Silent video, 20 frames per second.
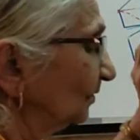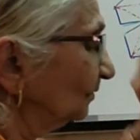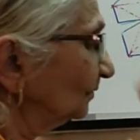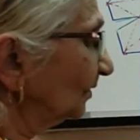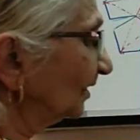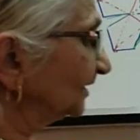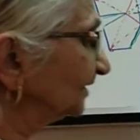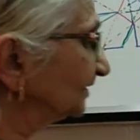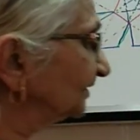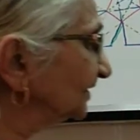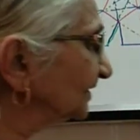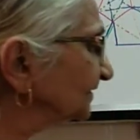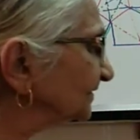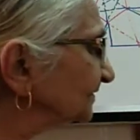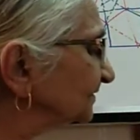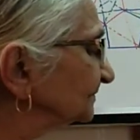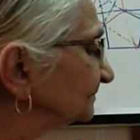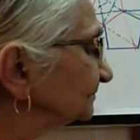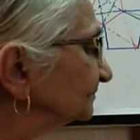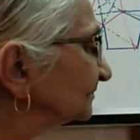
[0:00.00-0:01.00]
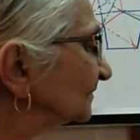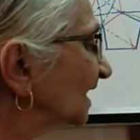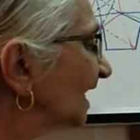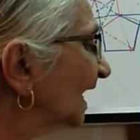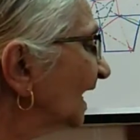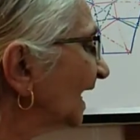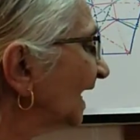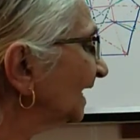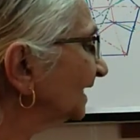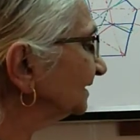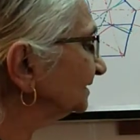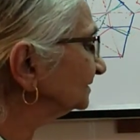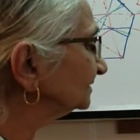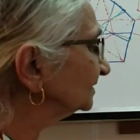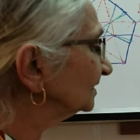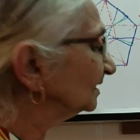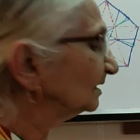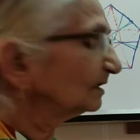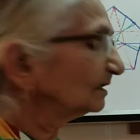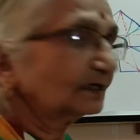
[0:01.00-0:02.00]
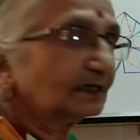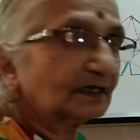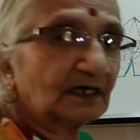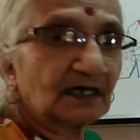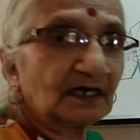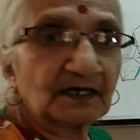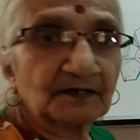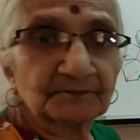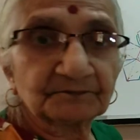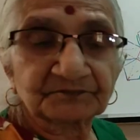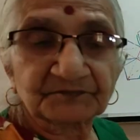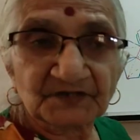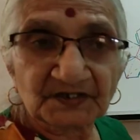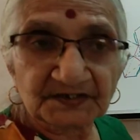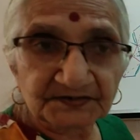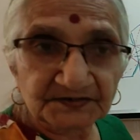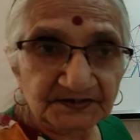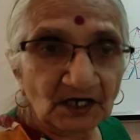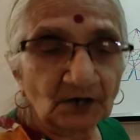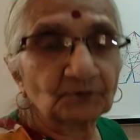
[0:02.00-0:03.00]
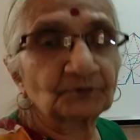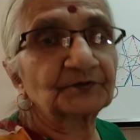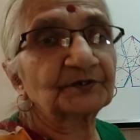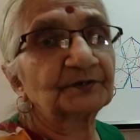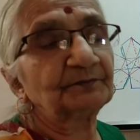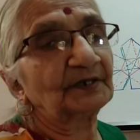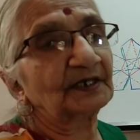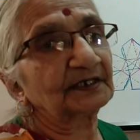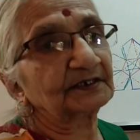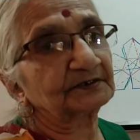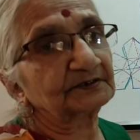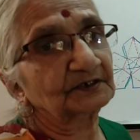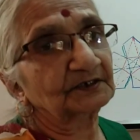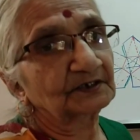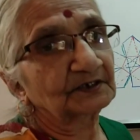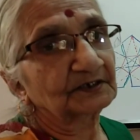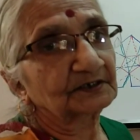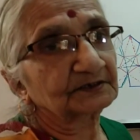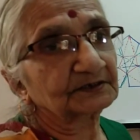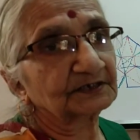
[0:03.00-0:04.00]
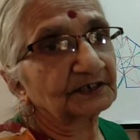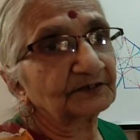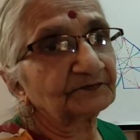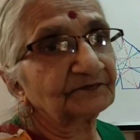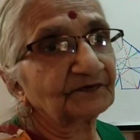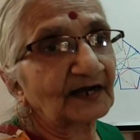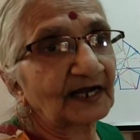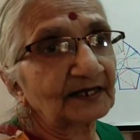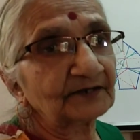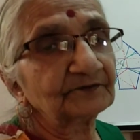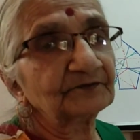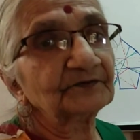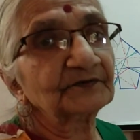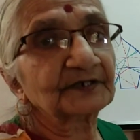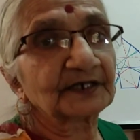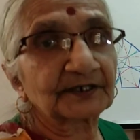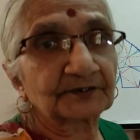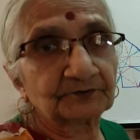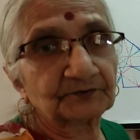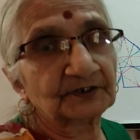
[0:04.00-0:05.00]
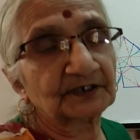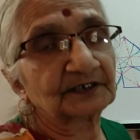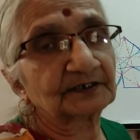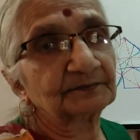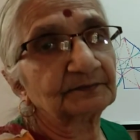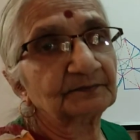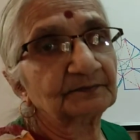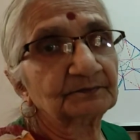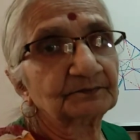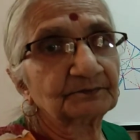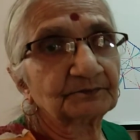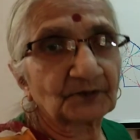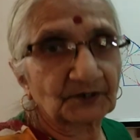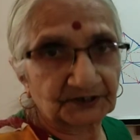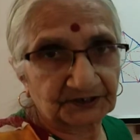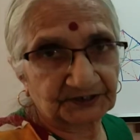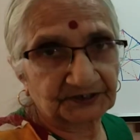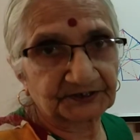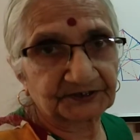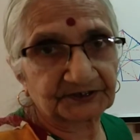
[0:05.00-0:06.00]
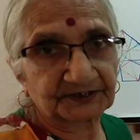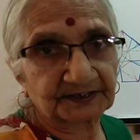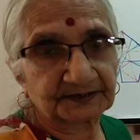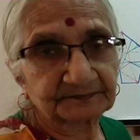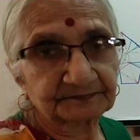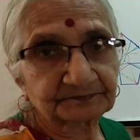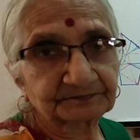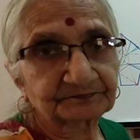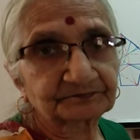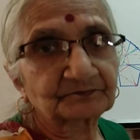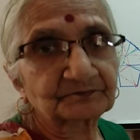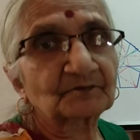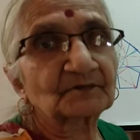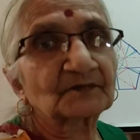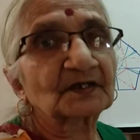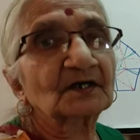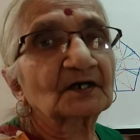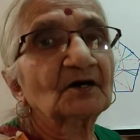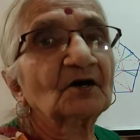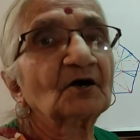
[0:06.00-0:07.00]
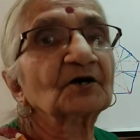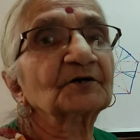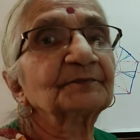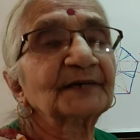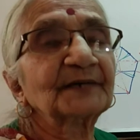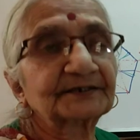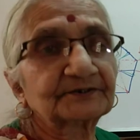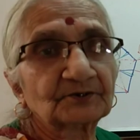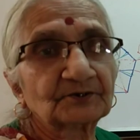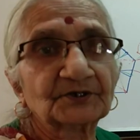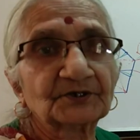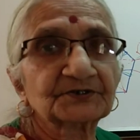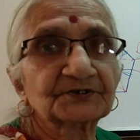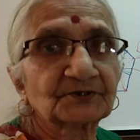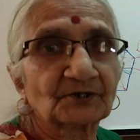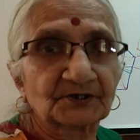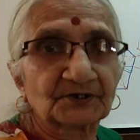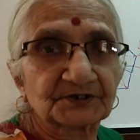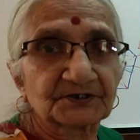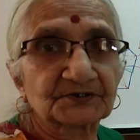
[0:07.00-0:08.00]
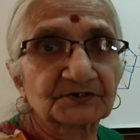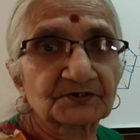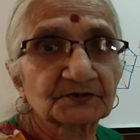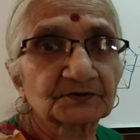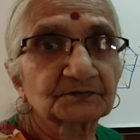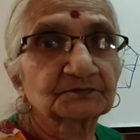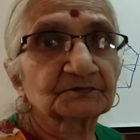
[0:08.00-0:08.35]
what it is, and this is how we make the 5 regular polyhedra or Platonic solids.